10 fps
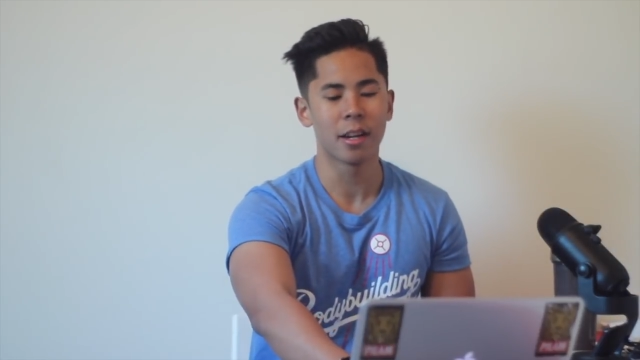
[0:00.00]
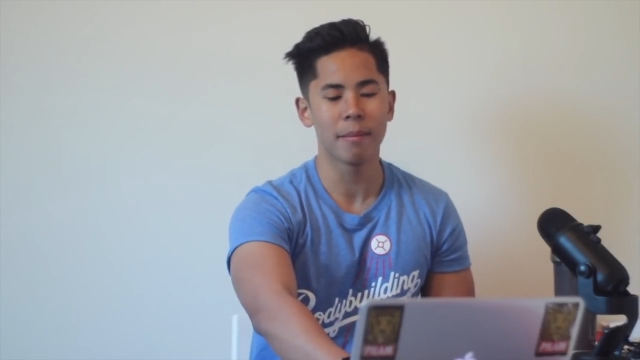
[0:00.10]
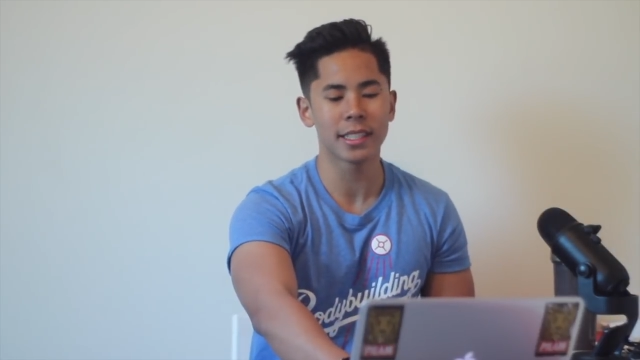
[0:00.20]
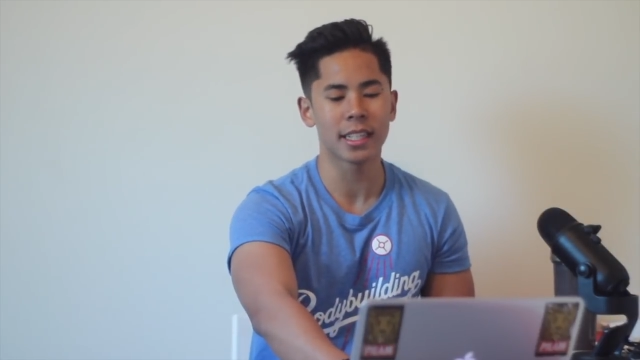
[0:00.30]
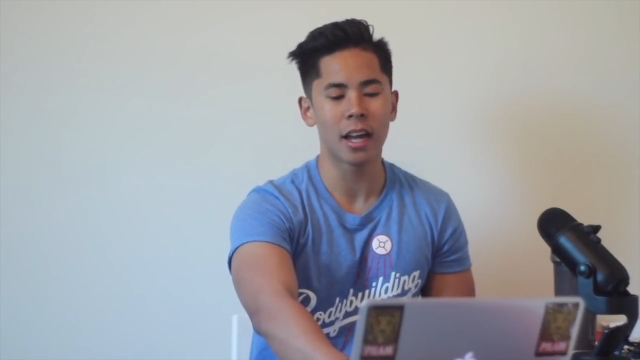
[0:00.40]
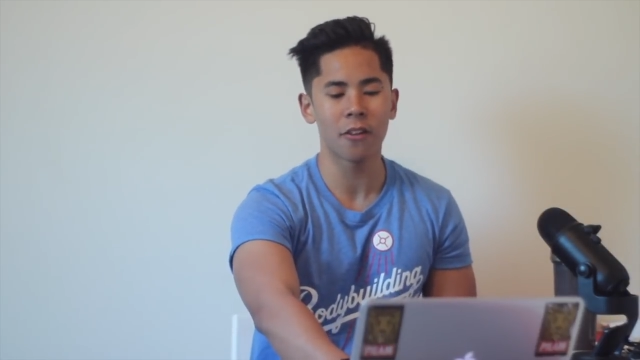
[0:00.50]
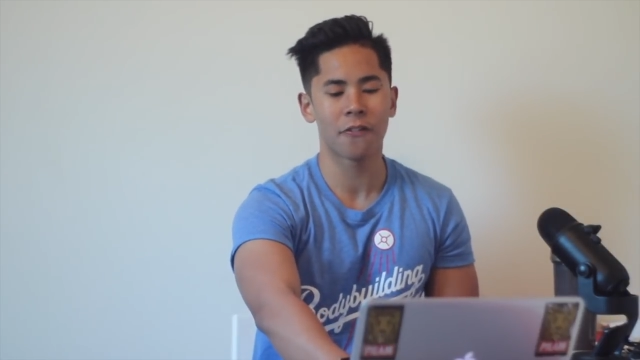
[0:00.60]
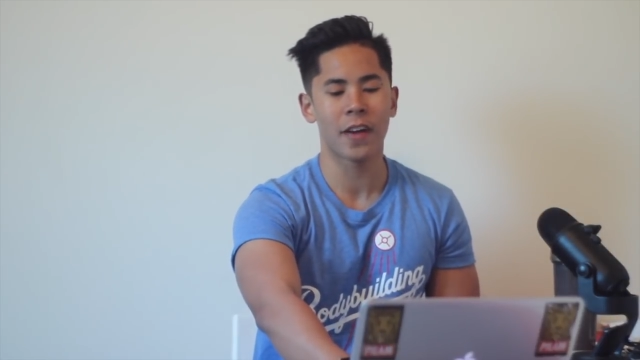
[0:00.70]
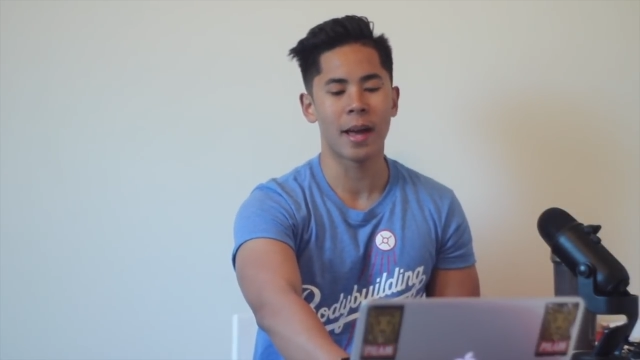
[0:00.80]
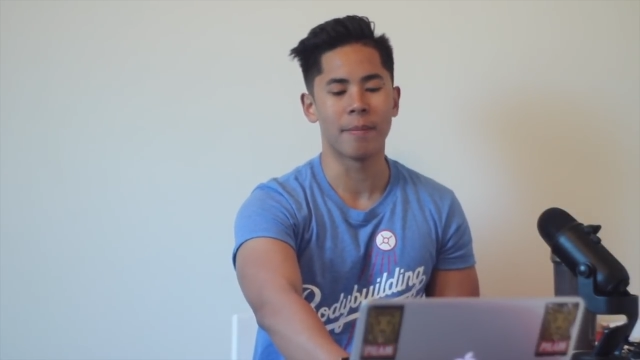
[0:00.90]
You're missing
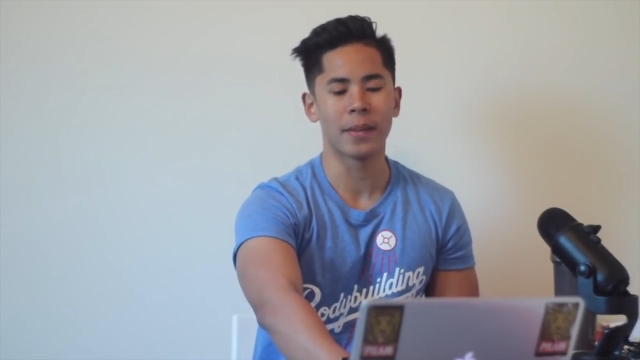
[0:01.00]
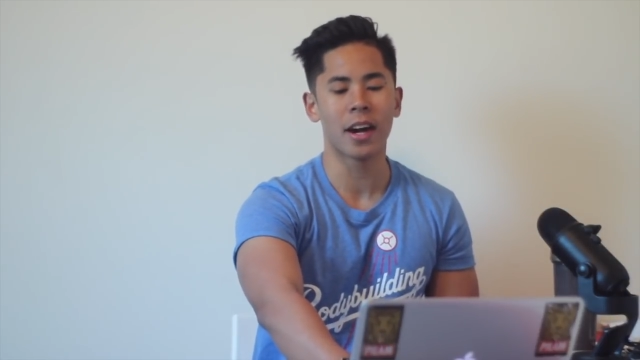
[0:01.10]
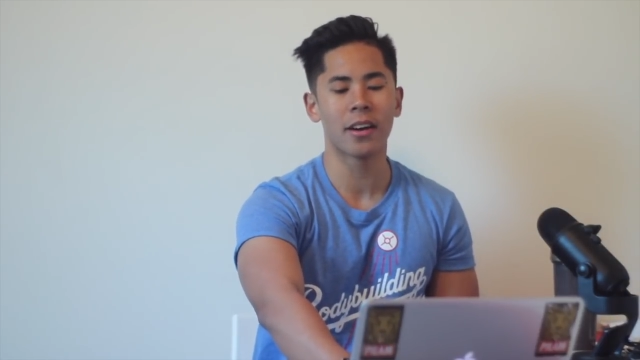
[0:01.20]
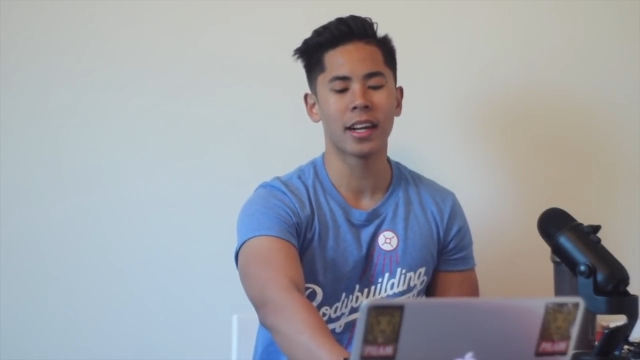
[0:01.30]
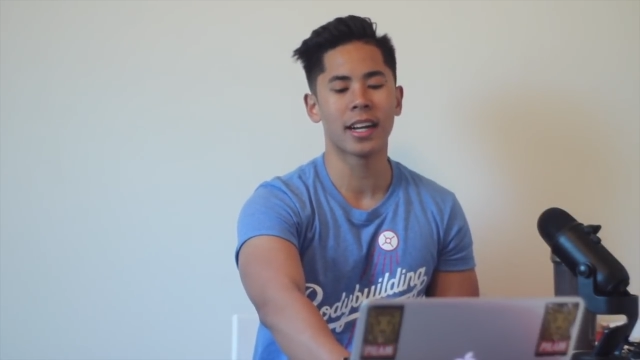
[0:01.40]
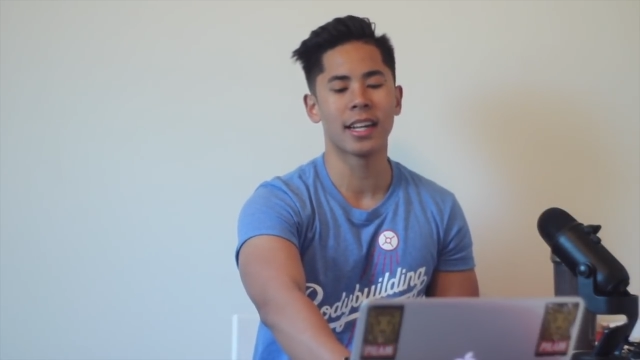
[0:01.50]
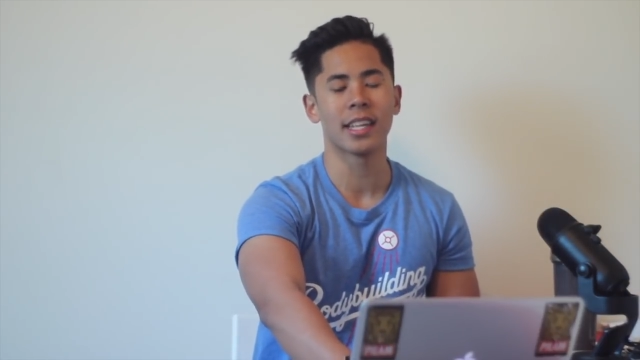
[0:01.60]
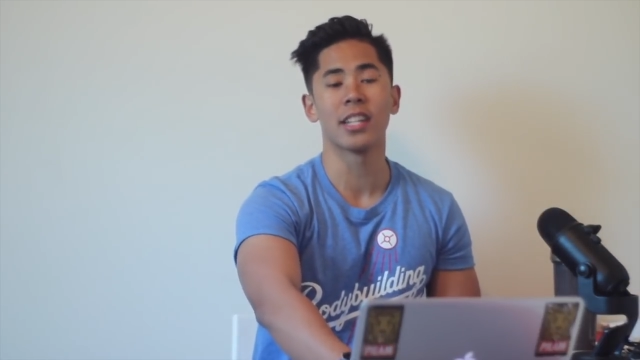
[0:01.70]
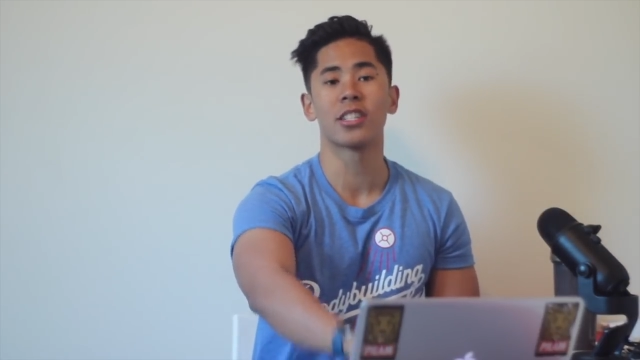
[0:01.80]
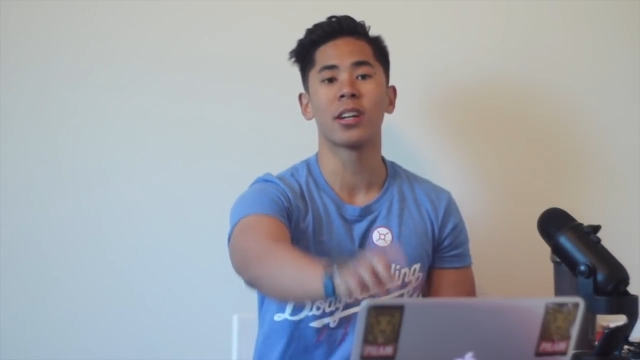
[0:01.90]
out, fam. Alright,
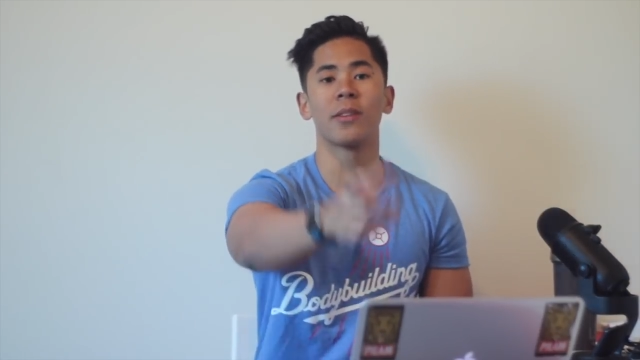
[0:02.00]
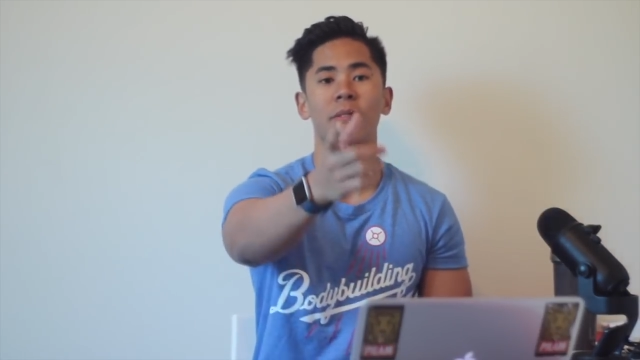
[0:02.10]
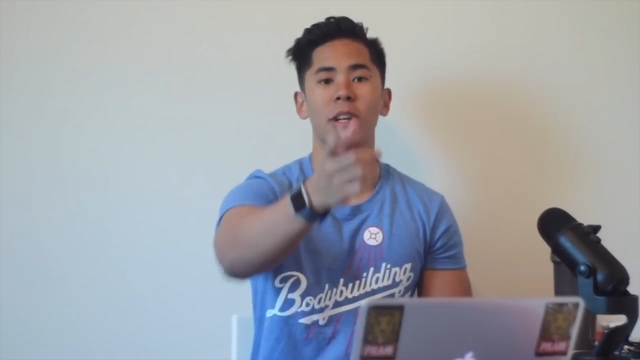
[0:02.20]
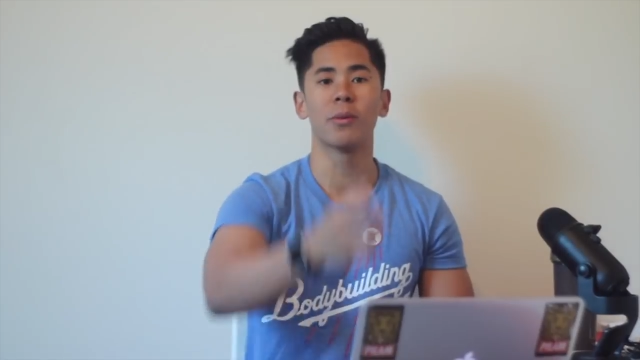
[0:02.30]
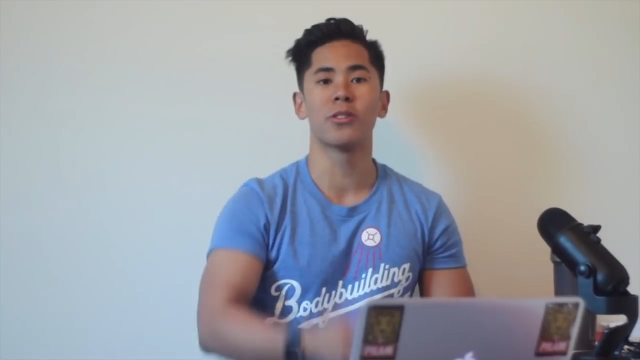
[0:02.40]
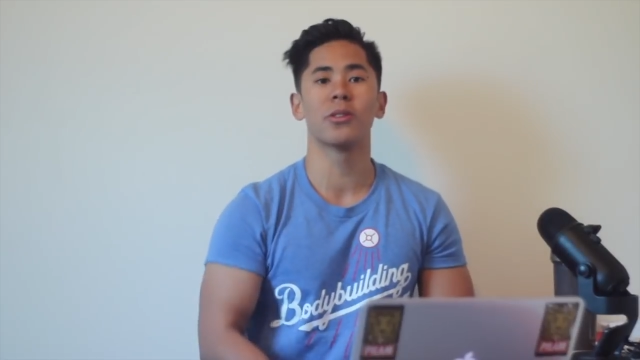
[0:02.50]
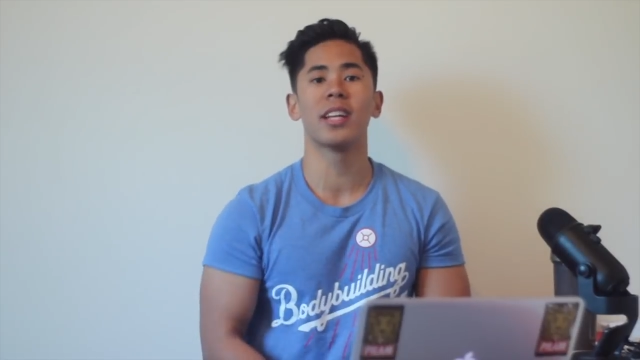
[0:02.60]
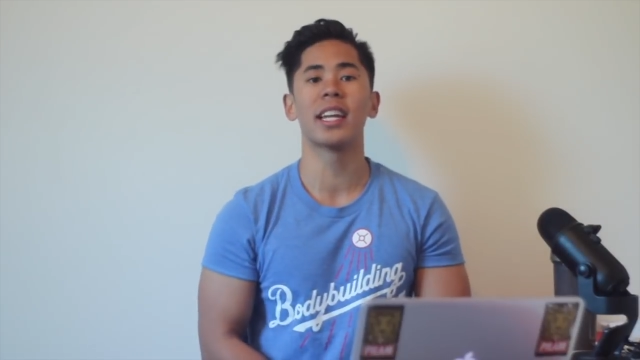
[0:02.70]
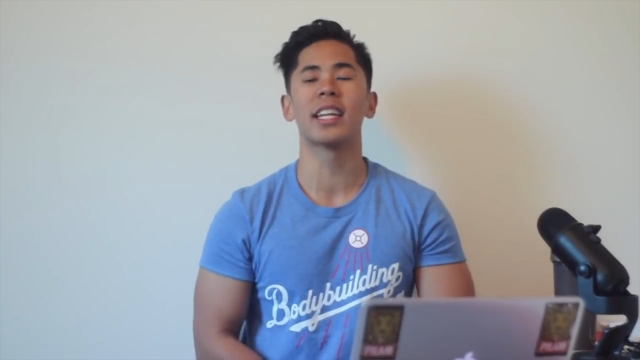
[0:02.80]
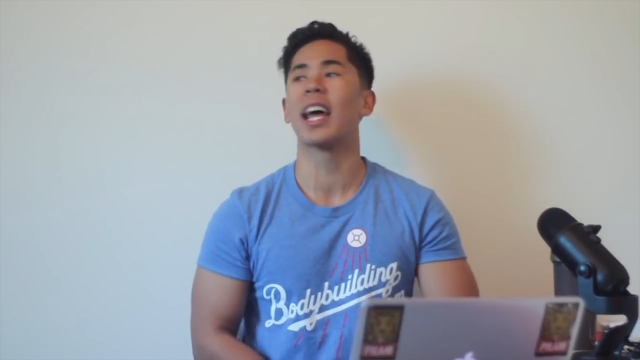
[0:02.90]
guys, and share the video with
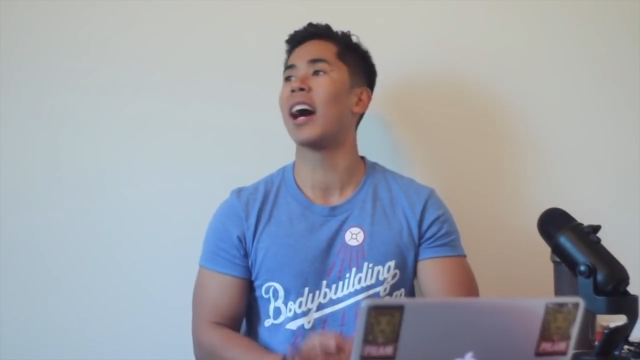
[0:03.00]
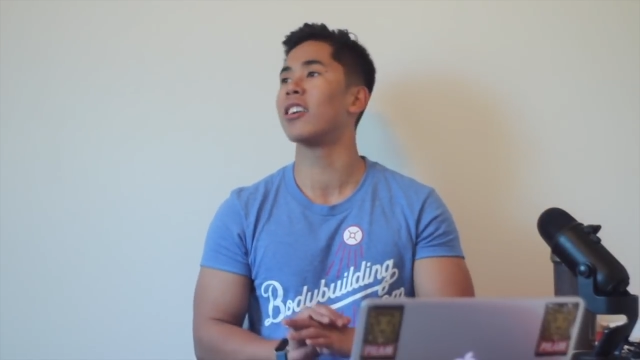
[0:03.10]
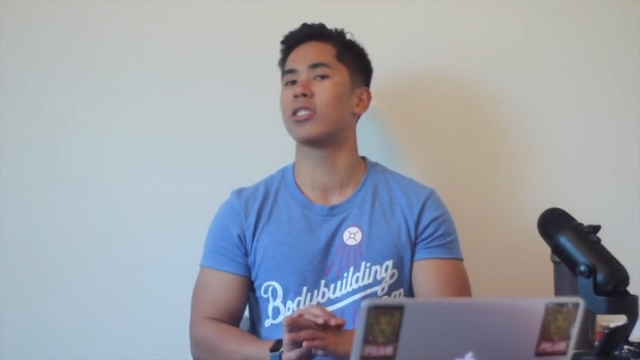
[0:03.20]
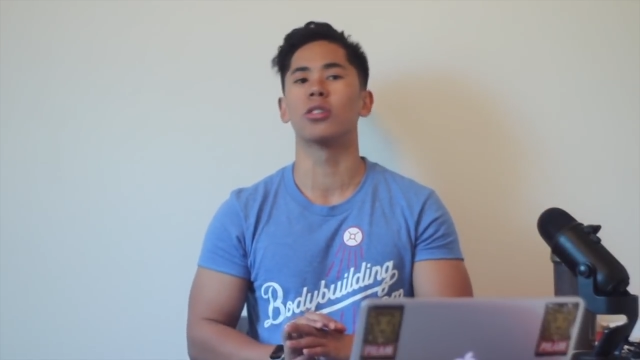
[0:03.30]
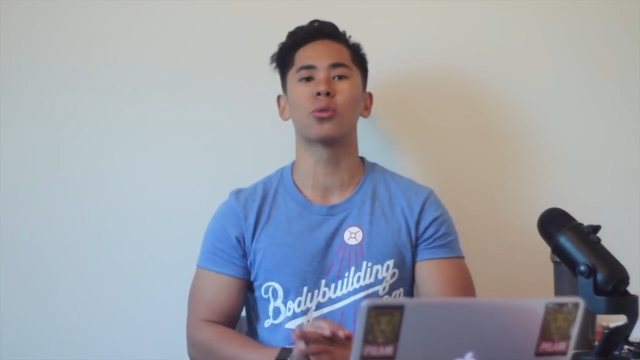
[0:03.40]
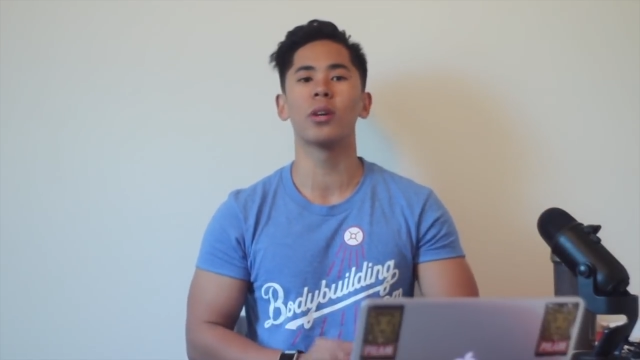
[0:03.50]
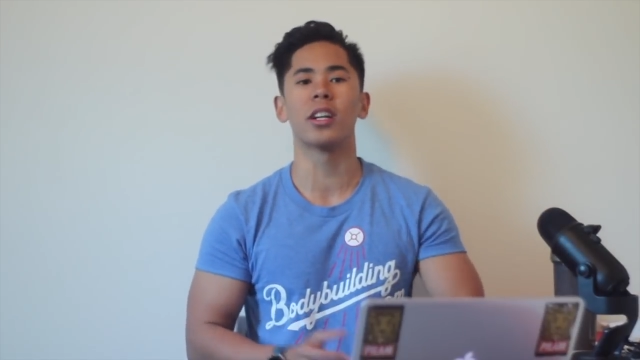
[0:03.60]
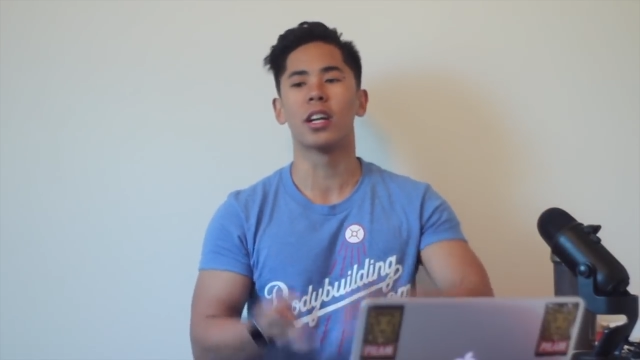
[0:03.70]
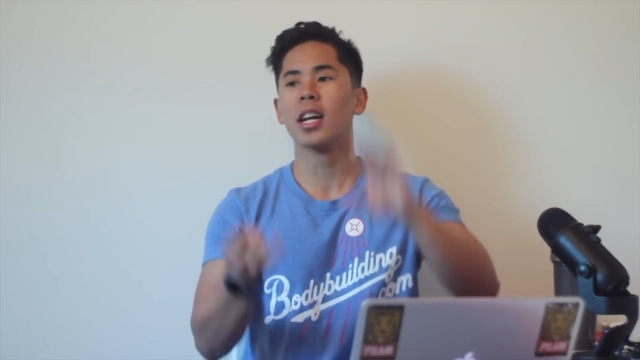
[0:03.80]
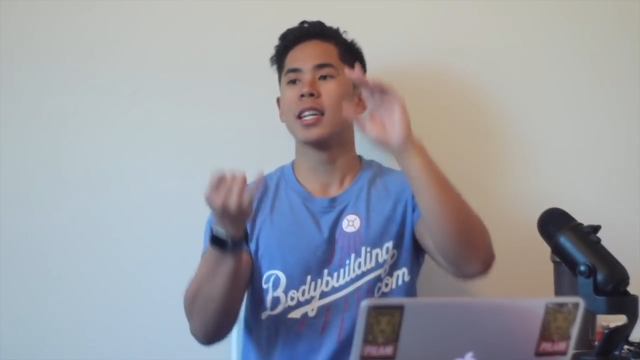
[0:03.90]
Julianne, and also
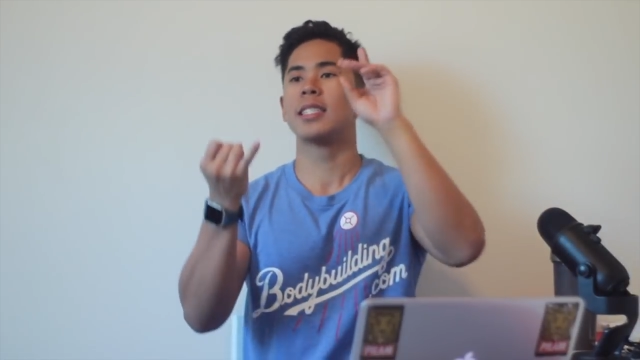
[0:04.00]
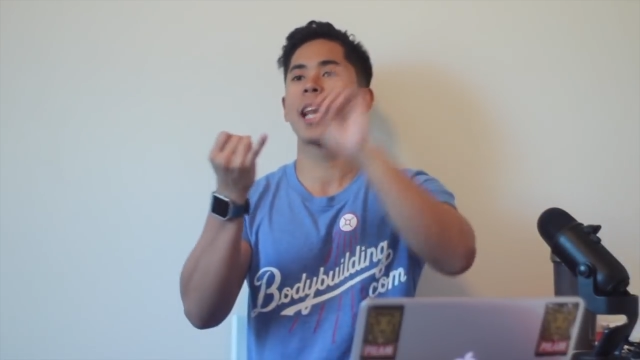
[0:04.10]
Twitter,